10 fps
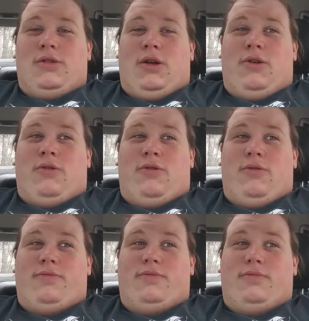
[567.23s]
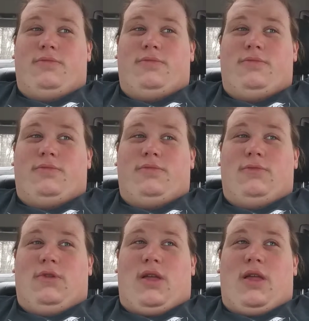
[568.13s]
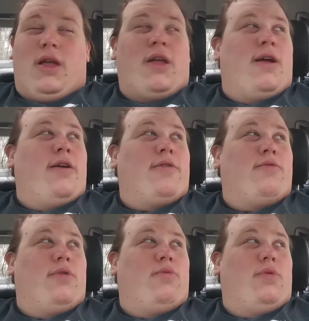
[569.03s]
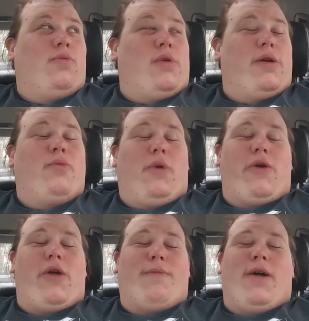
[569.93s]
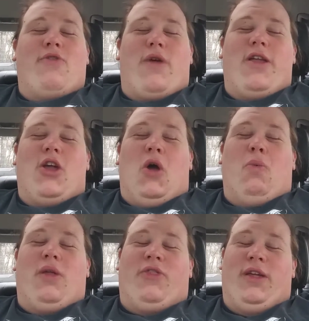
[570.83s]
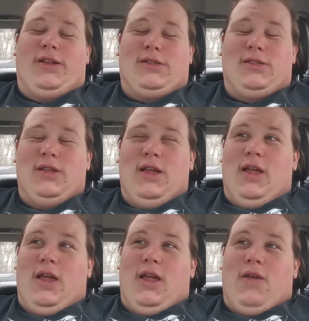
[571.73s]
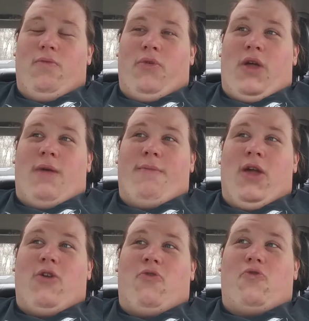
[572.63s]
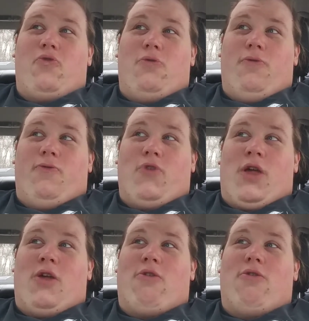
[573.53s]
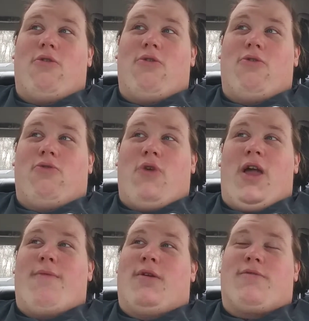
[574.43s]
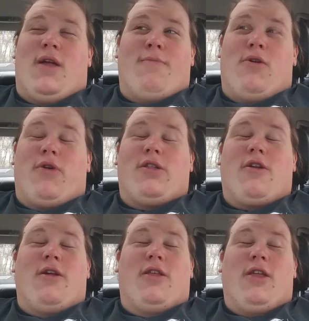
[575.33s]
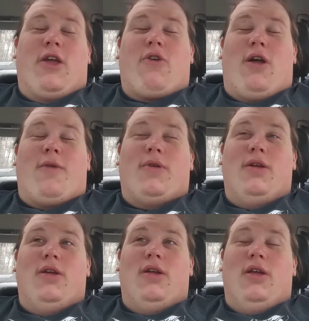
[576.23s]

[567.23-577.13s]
So, uh, wh where am I trying to go with this? Without me freaking crying because I'm already starting to tear up.